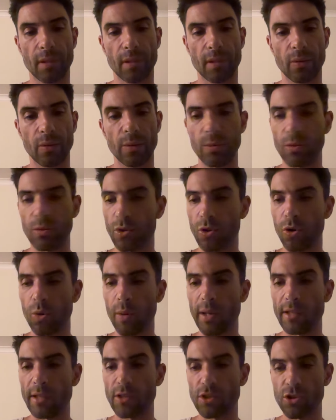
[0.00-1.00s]
We will
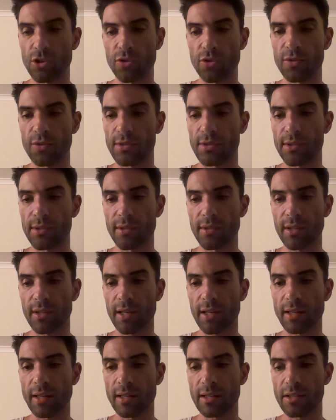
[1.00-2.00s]
always choose the
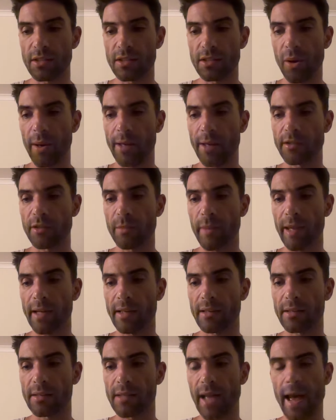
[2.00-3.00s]
thing that's going to
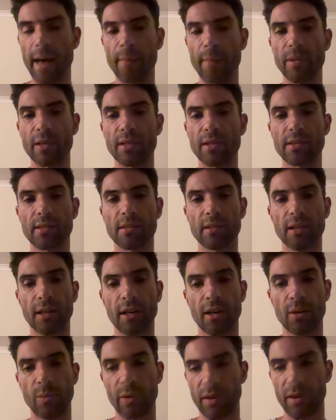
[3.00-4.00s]
make us happiest,
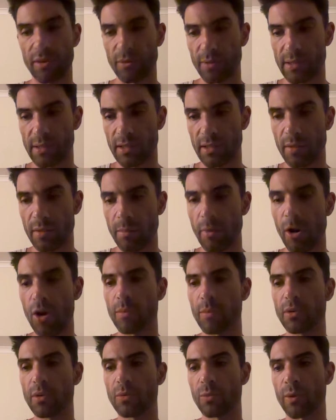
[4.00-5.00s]
whether it's in the
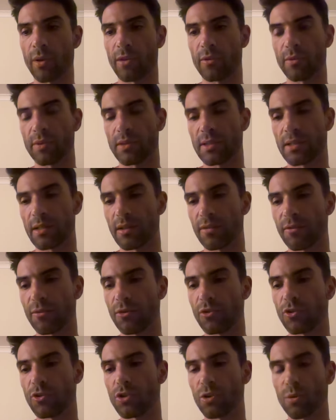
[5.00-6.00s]
moment, whether it's in the
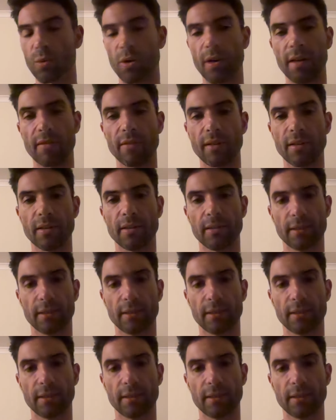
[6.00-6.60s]
future, whatever.